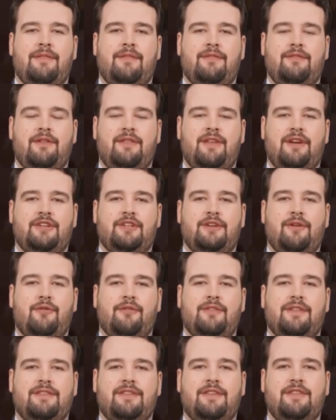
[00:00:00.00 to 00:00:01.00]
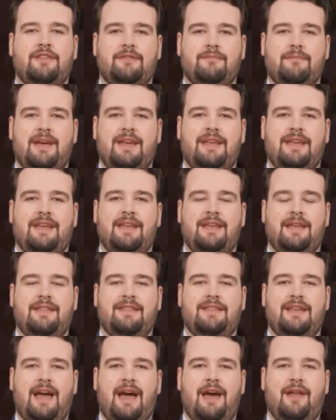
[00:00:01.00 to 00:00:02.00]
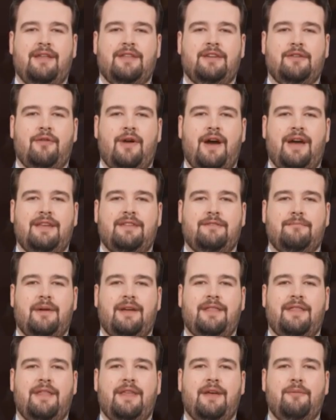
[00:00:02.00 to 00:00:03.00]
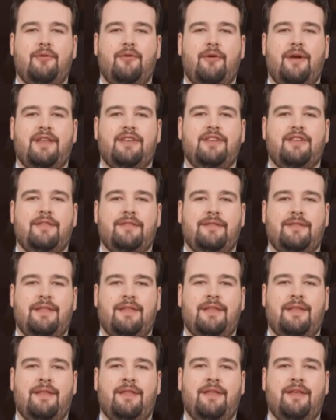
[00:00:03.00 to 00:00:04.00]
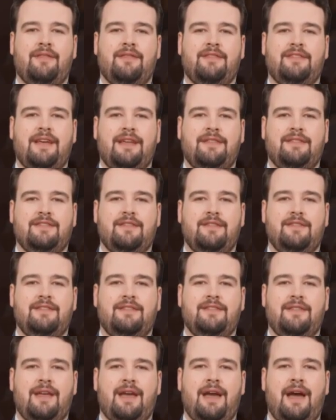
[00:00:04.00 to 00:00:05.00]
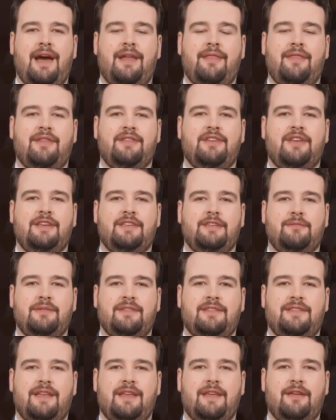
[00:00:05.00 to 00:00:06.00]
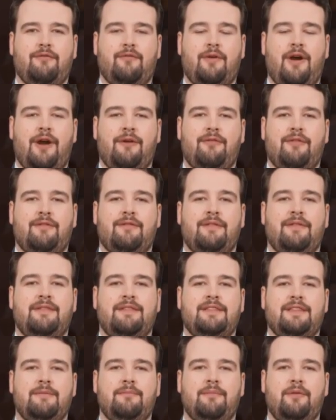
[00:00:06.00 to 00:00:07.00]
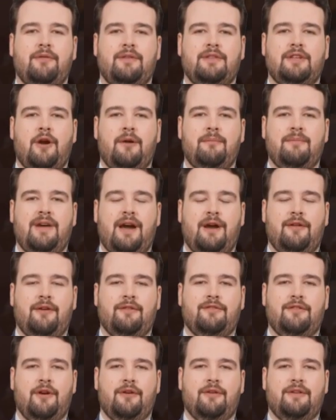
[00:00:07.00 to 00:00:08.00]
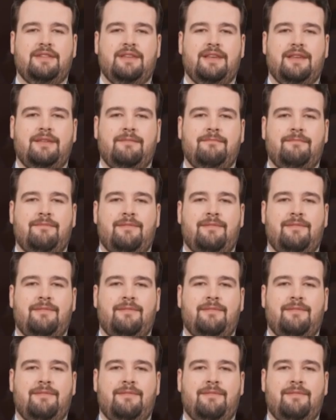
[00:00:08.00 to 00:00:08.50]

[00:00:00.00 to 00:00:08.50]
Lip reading: Traditional decision-making is characterized by deliberation, consensus, and legitimacy rather than simple top-down authority.